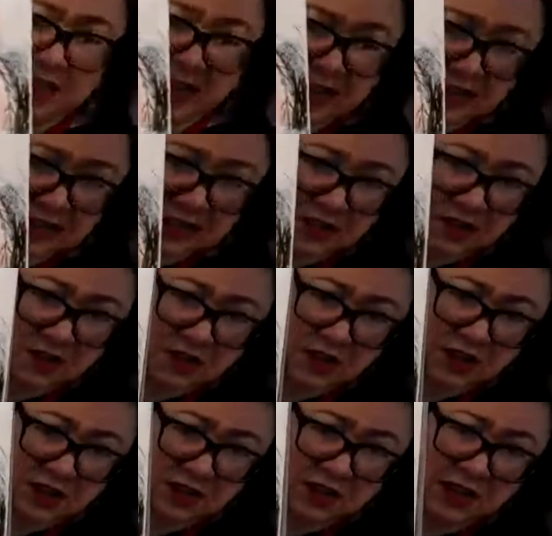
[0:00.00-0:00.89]
So
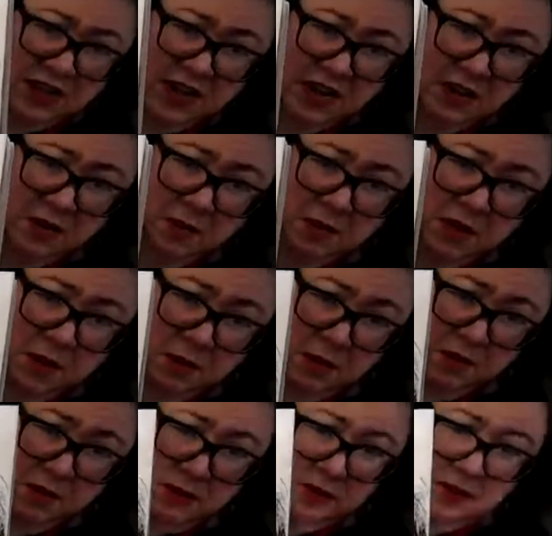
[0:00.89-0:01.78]
there are the end
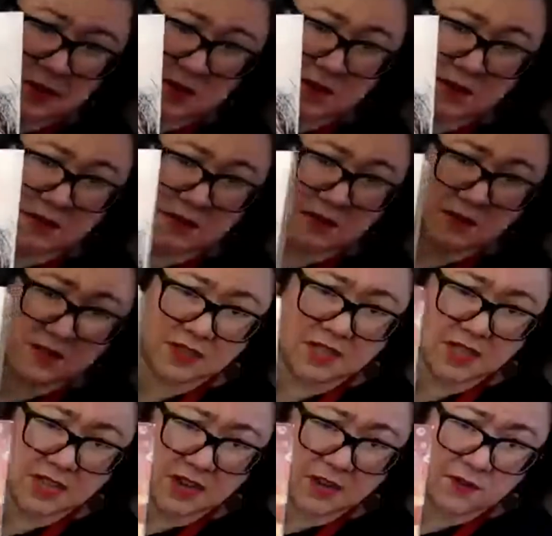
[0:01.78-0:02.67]
papers. There's the
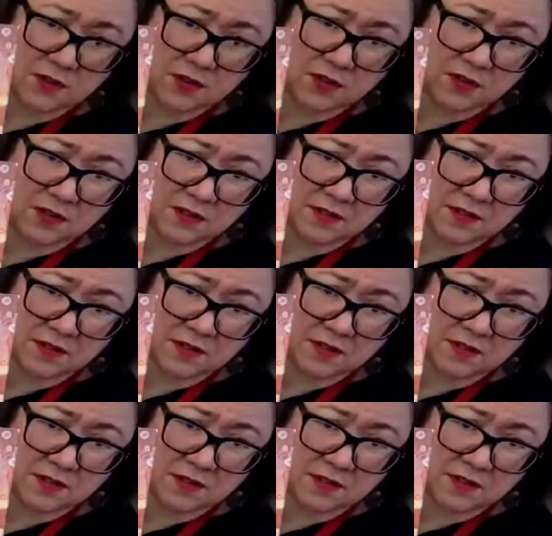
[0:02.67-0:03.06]
cover.